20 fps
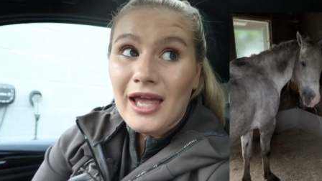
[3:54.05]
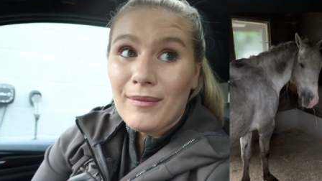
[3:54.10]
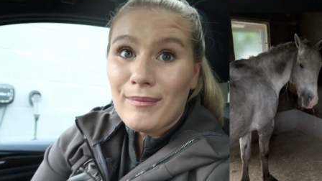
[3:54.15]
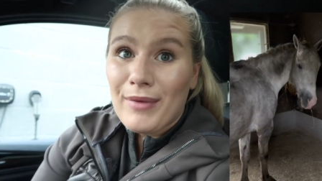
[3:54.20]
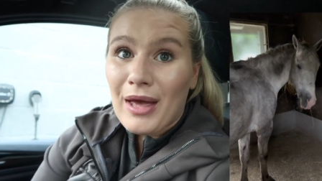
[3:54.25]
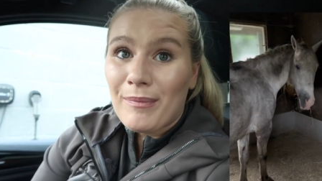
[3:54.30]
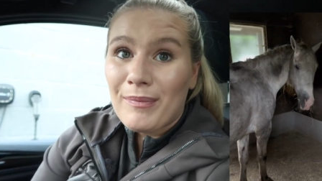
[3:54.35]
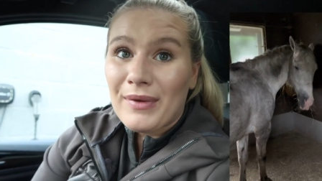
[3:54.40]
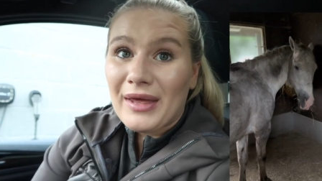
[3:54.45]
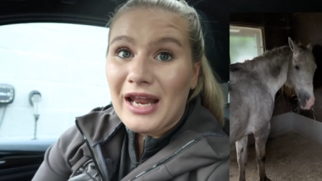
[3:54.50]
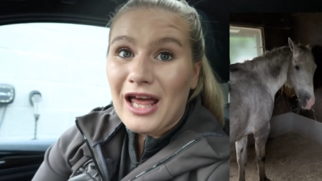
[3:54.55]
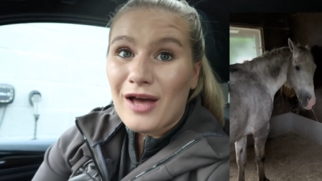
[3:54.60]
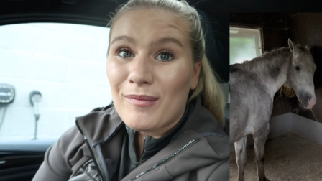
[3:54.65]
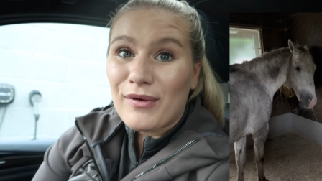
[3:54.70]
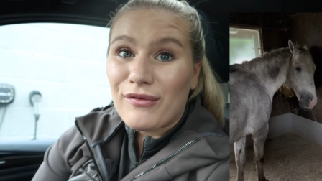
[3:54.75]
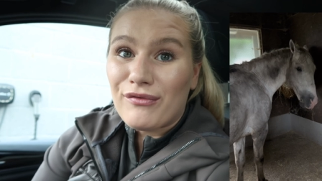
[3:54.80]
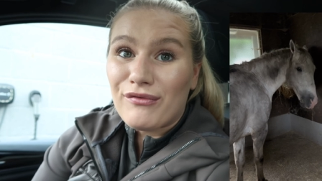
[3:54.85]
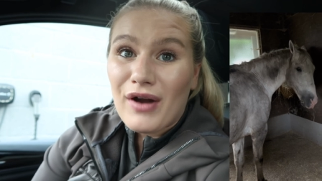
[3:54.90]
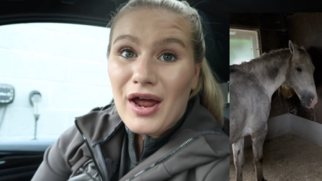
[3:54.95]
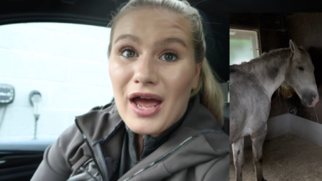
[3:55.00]
he might be a little
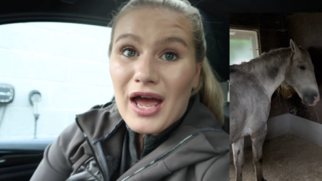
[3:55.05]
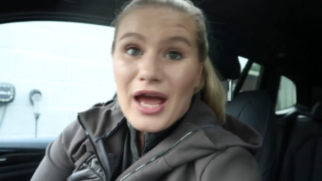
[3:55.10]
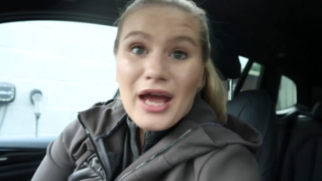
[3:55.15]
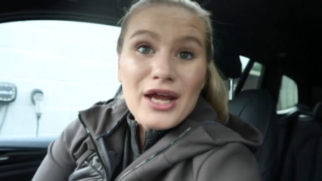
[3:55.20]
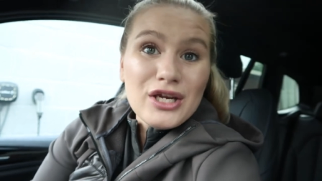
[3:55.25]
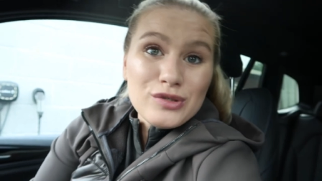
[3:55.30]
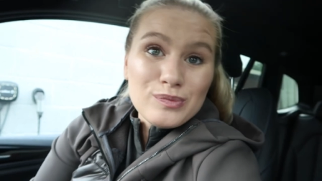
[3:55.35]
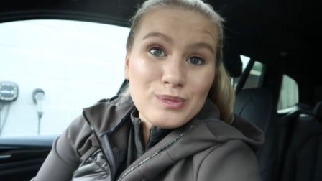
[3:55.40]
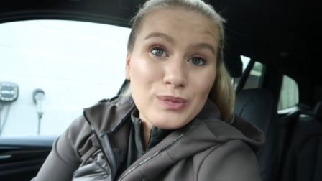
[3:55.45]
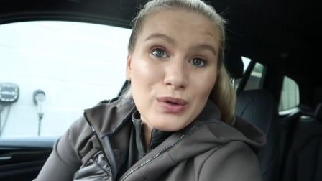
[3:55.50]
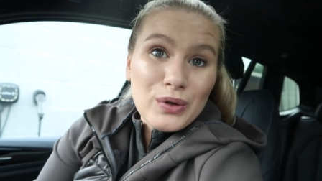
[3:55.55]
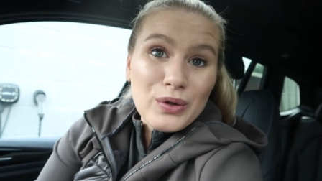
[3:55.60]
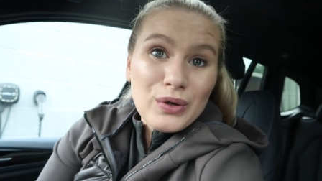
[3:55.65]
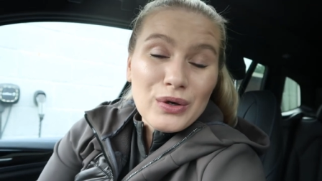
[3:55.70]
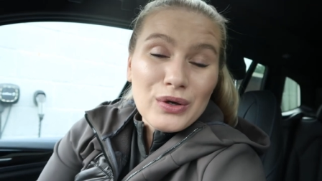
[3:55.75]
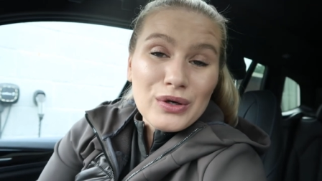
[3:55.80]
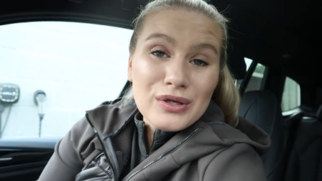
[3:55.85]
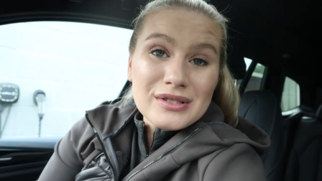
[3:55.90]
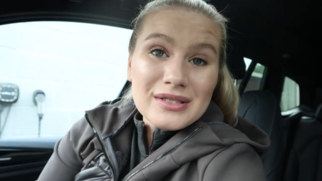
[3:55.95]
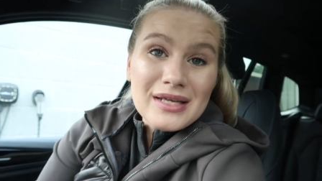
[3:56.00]
bit fresh
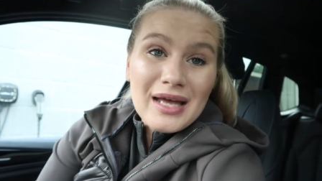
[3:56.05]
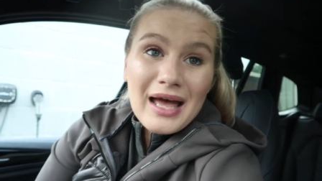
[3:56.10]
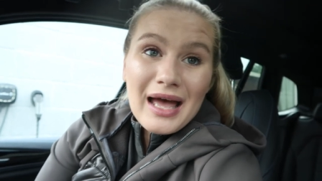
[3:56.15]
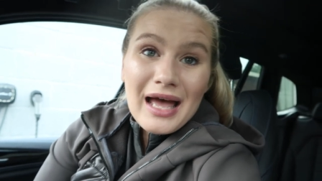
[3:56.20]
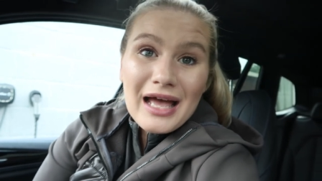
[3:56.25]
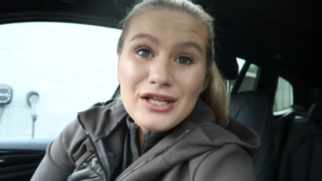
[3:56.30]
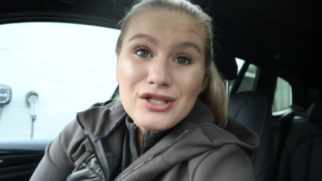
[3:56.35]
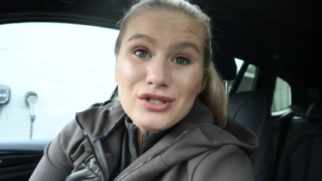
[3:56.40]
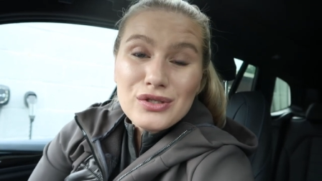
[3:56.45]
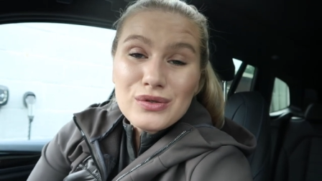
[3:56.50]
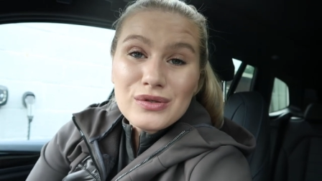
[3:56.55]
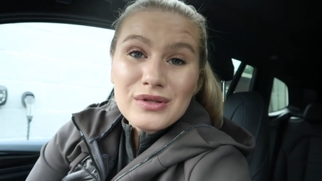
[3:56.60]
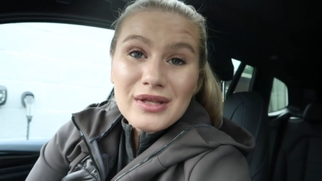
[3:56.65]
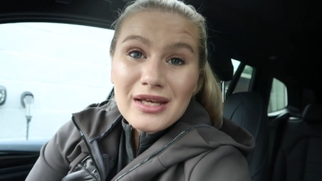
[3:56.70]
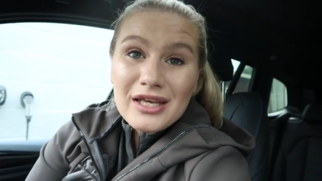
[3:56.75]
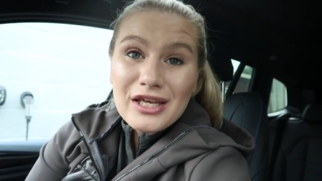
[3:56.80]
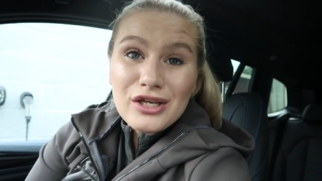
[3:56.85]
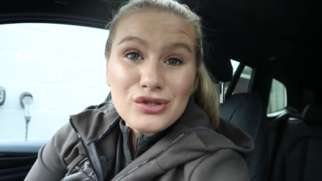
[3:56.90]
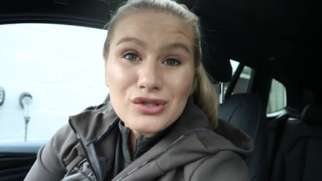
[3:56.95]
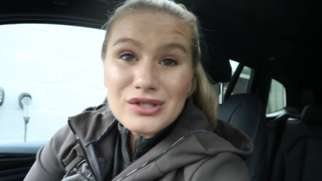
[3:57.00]
but I do
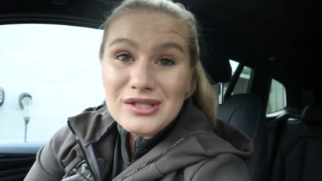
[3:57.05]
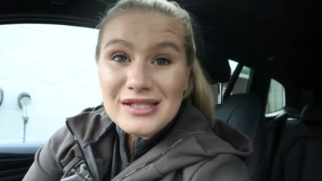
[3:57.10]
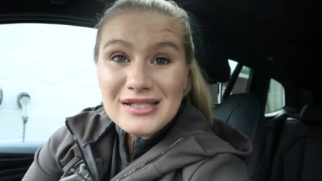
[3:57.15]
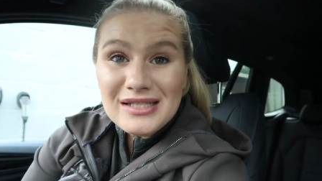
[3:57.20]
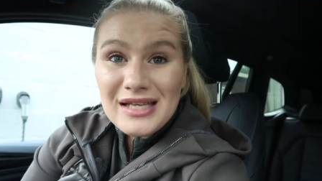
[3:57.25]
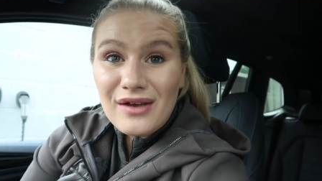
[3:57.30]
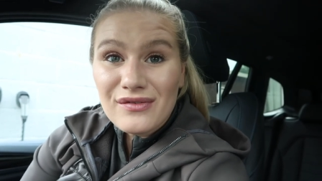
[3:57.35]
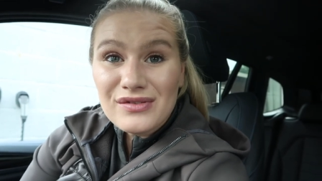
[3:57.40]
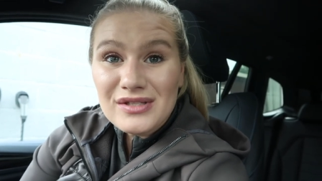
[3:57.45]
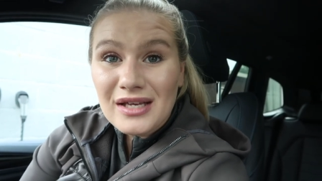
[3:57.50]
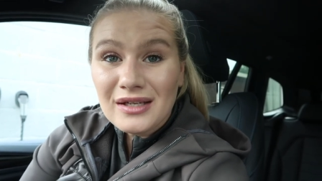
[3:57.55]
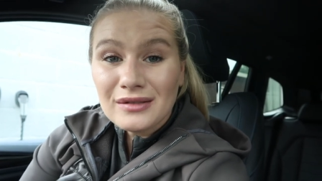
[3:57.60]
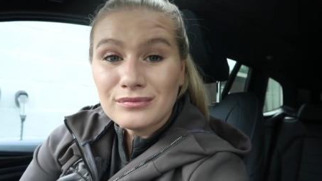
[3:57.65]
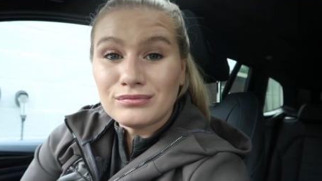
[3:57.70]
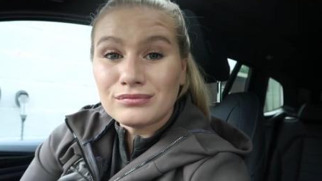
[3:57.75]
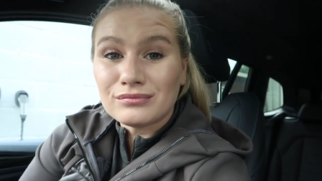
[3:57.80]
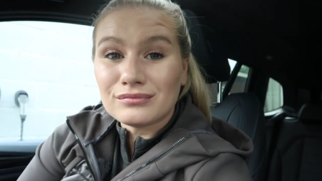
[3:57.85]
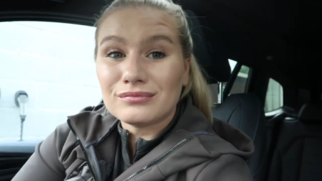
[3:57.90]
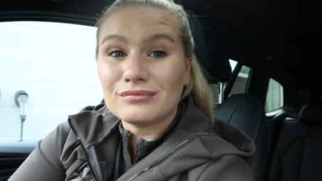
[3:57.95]
think he just deserved it